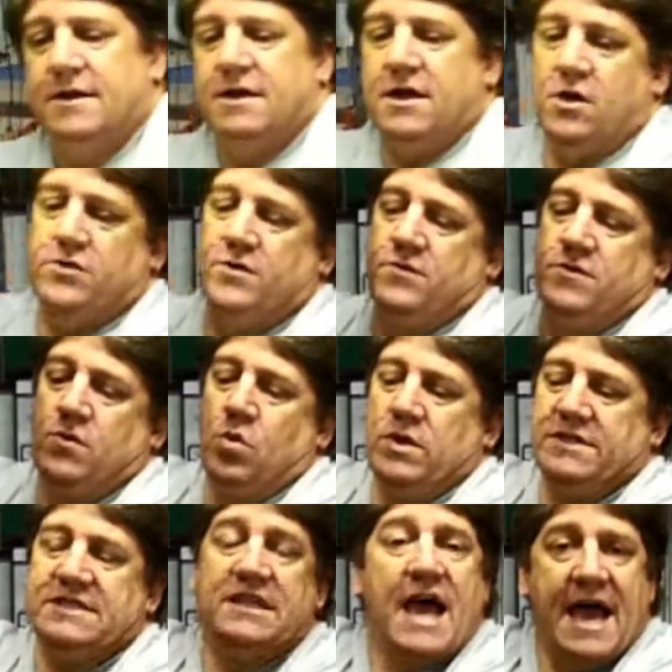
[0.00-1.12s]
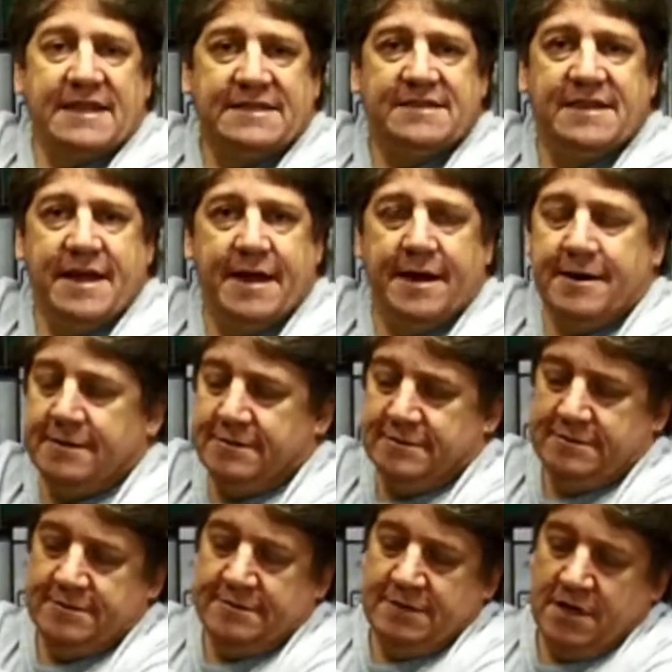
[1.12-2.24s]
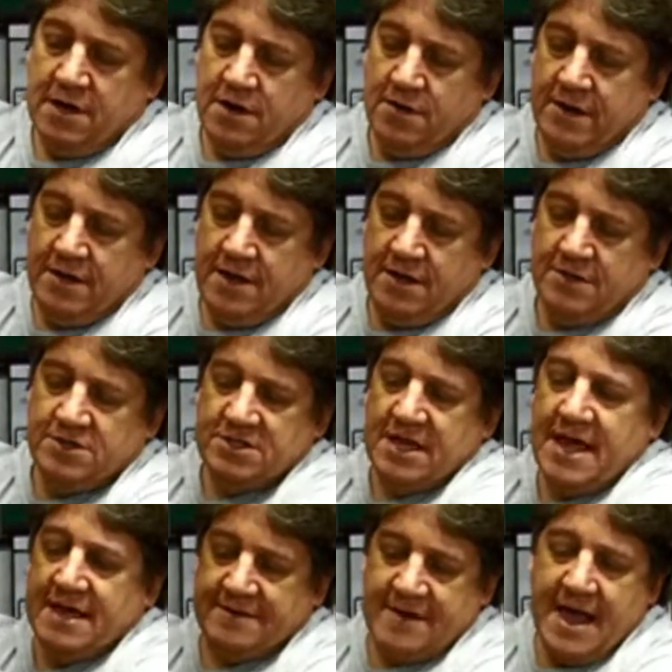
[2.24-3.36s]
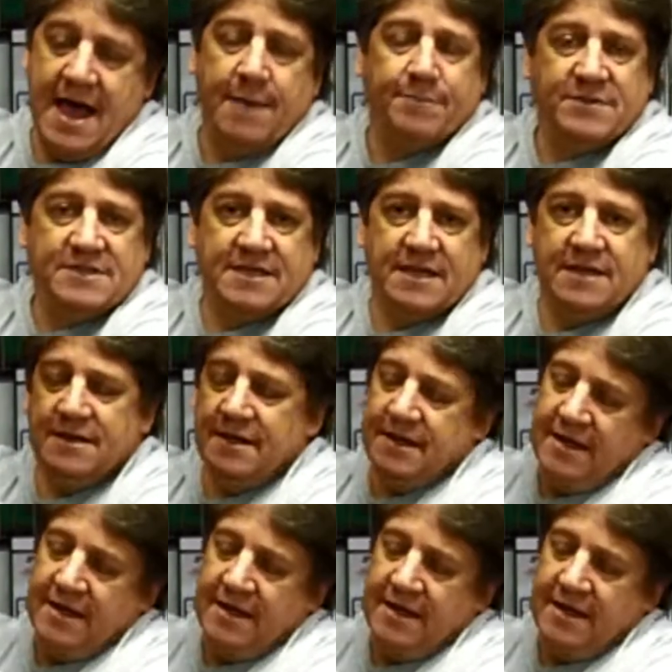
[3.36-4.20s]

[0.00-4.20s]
You know, the one slot's there, you know, and the other slot opposite.